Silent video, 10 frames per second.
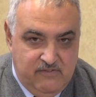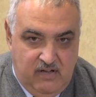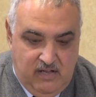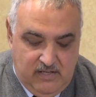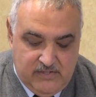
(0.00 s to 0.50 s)

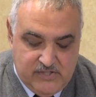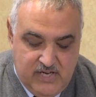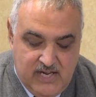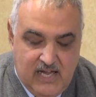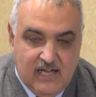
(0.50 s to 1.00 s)
knowledge,
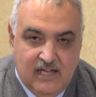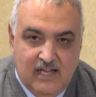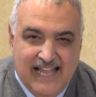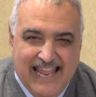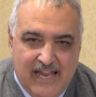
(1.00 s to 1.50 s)

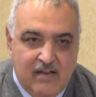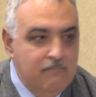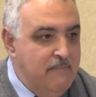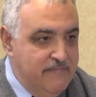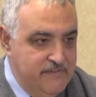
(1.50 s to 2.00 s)

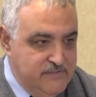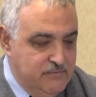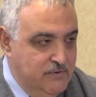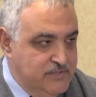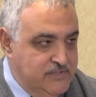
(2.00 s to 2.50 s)
and methods
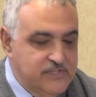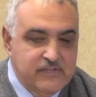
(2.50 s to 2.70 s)
courses.